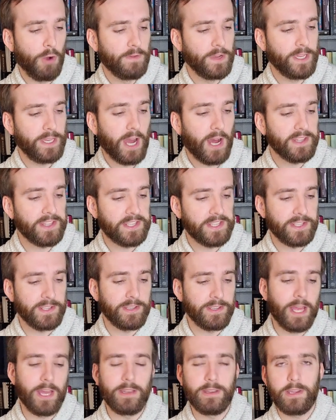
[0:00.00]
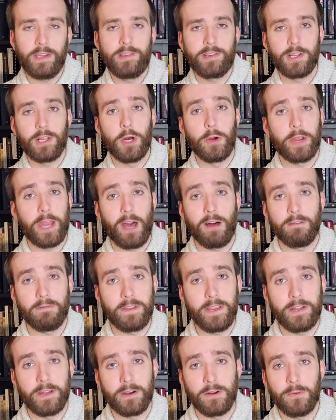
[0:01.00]
Tove Jansson, and Italo
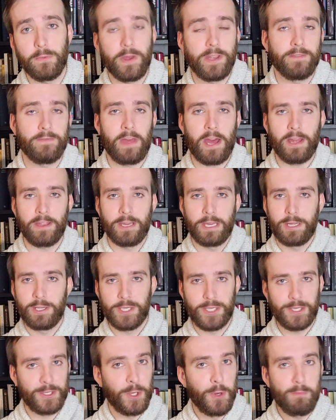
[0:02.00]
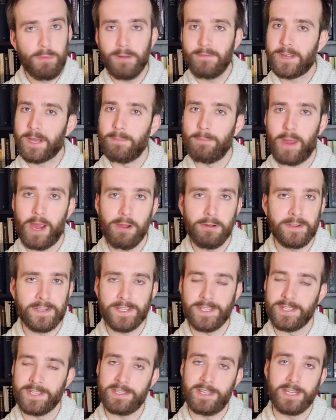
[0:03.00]
Calvino. And if that soup of
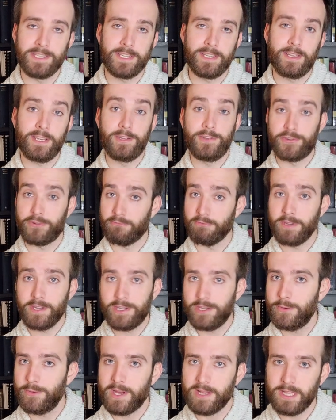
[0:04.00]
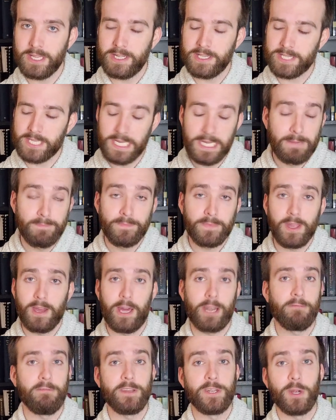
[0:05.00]
comparisons doesn't intrigue you, at least,
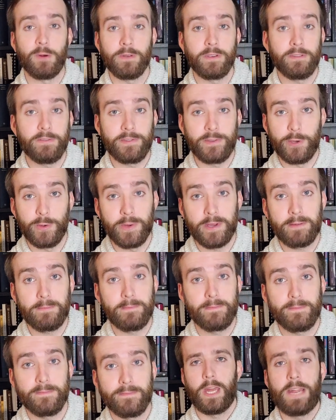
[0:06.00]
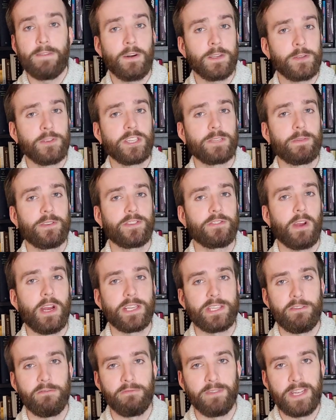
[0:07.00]
I don't really know what you're doing. And I've also just been
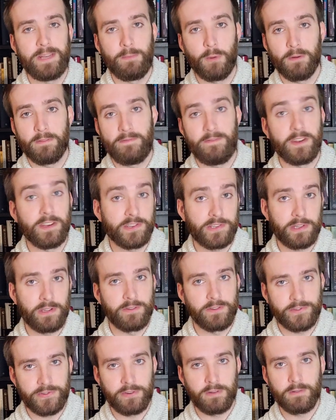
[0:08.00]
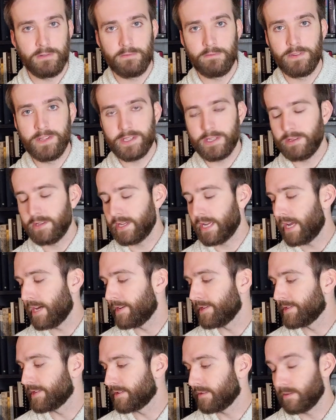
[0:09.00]
trying to read more Finnish literature recently,
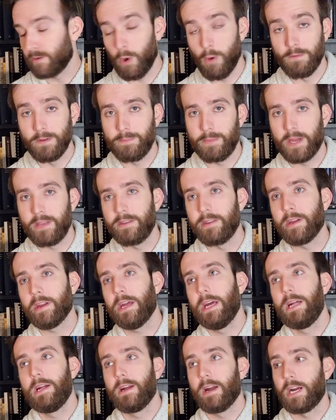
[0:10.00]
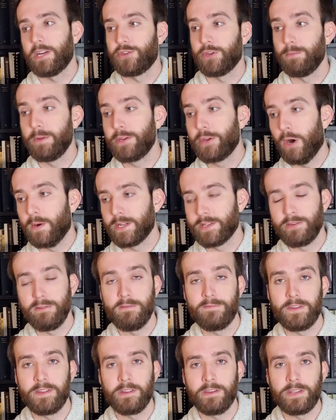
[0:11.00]
as COVID pending, I should be going
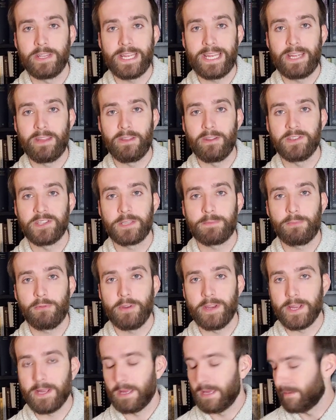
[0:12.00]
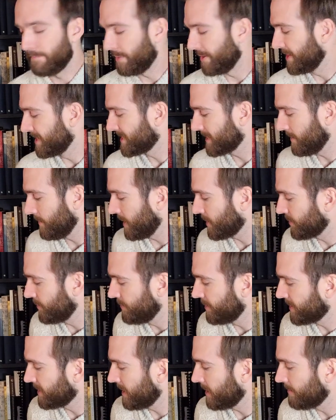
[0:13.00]
to Finland in the spring. But this
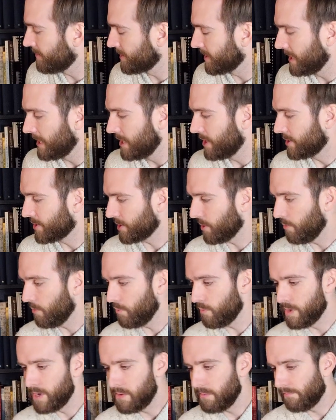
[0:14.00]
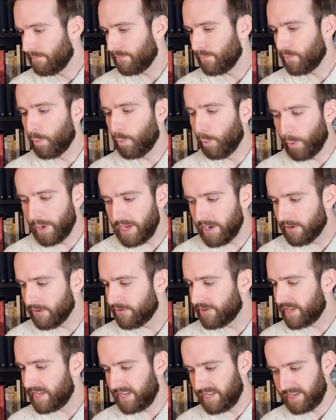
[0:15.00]
collection just sounds so
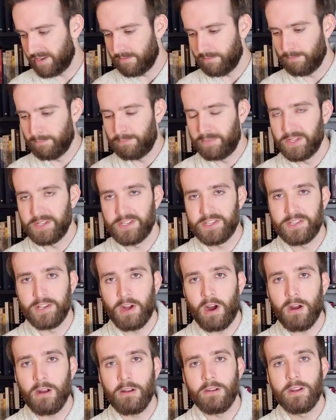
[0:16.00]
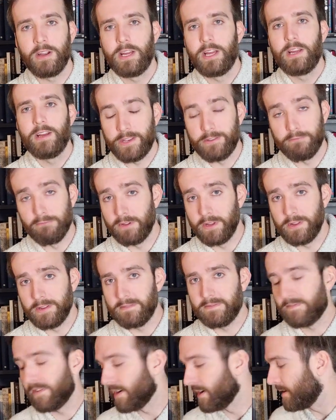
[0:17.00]
weird and bizarre and
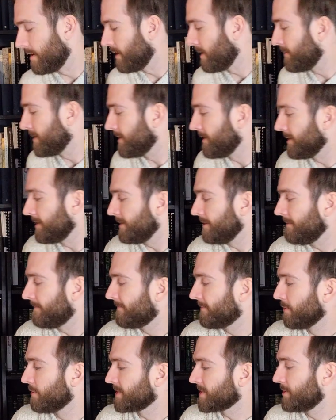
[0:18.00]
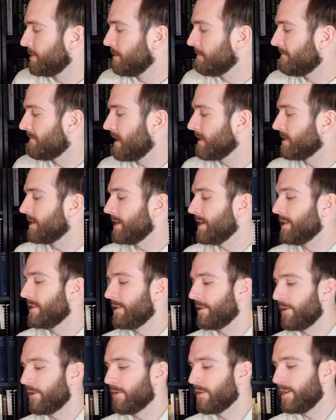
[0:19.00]
really fun. I mean, the, the first novella
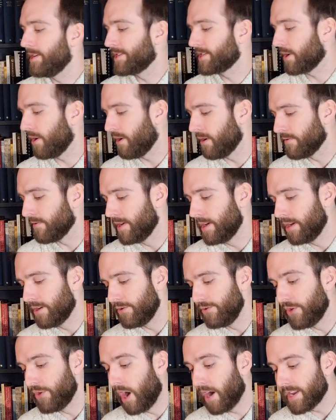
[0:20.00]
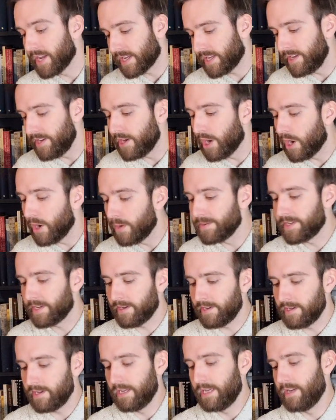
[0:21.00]
in here is called Donna
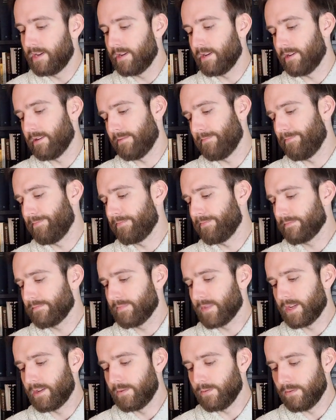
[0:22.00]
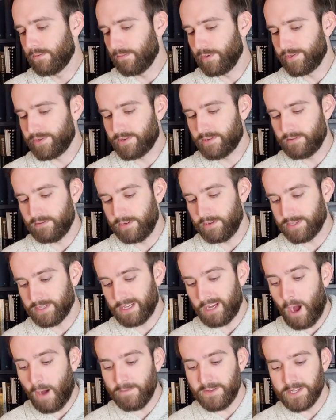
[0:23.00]
Quixote, um, which
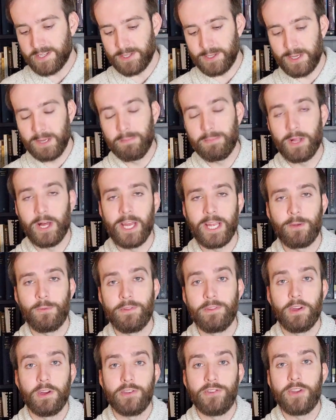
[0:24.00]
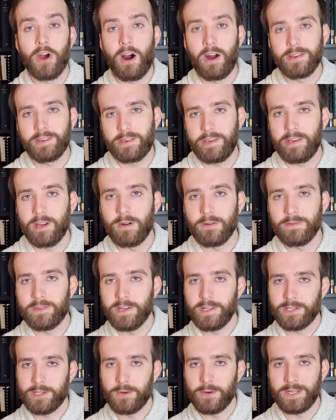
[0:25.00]
is obviously playing with Don
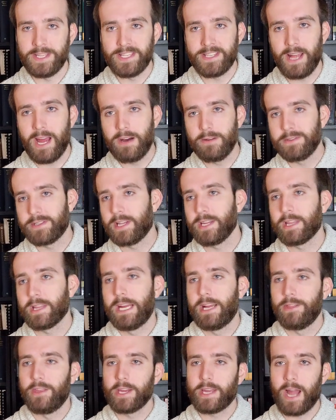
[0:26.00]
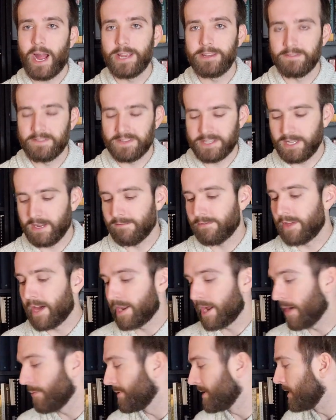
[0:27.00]
Quixote. So it sounds like the kind of stuff
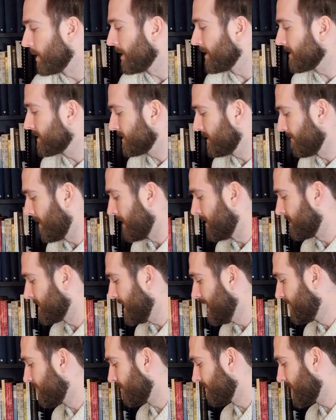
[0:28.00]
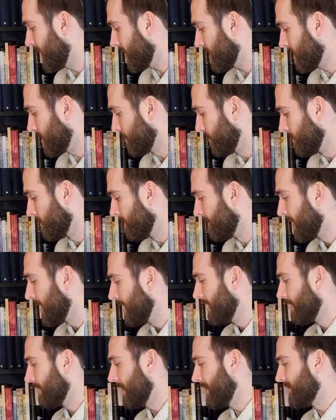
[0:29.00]
that I would like, stuff that is intertextual,
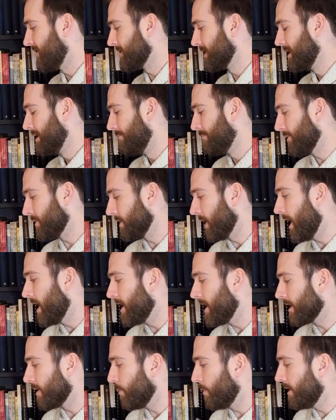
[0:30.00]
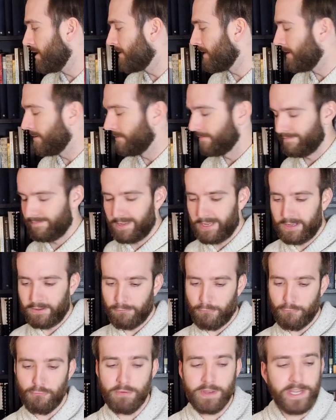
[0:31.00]
that is playing with and
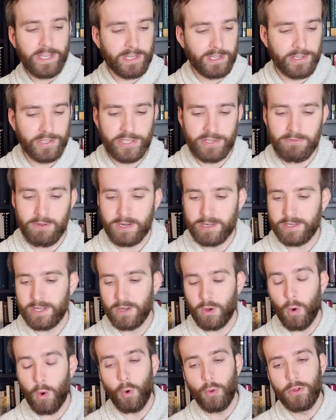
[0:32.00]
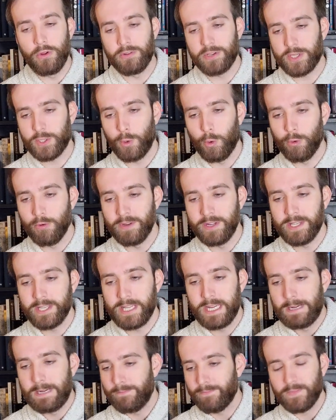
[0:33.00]
reconstructing older
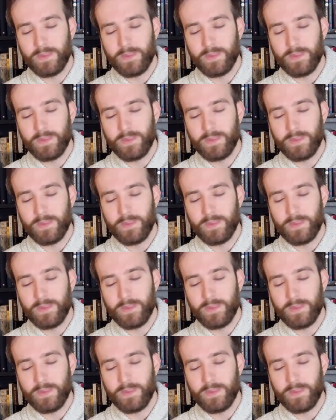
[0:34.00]
stories.